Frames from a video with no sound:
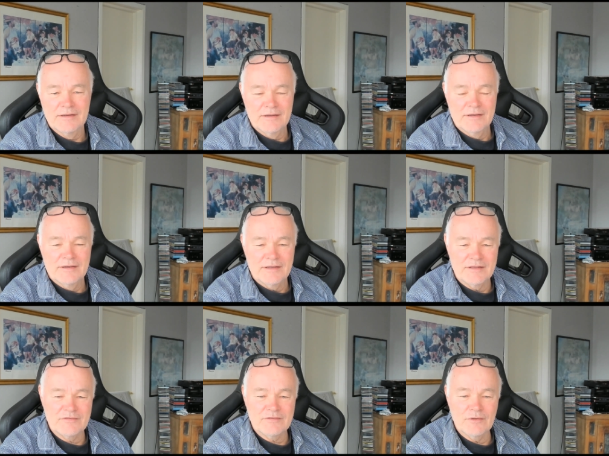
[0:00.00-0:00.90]
It's
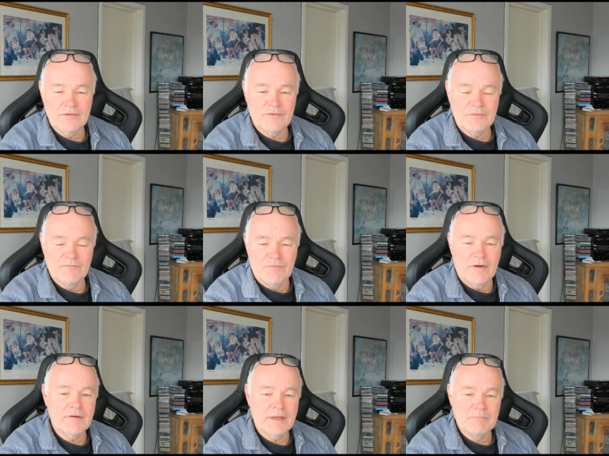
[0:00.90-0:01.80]
not very
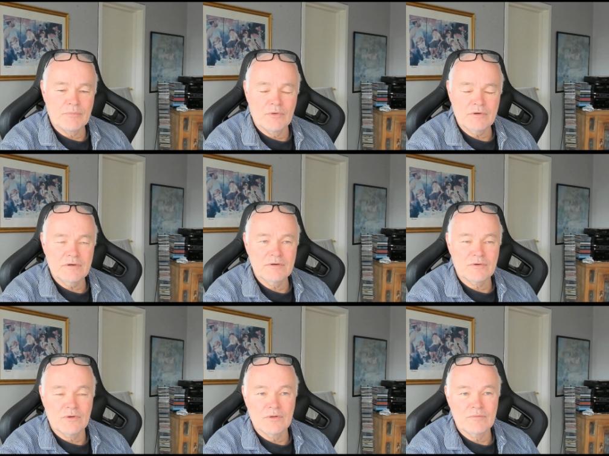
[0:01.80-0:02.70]
important all
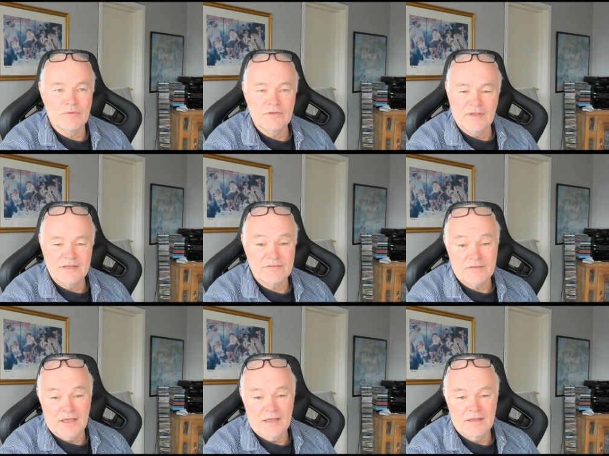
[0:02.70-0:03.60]
what I say.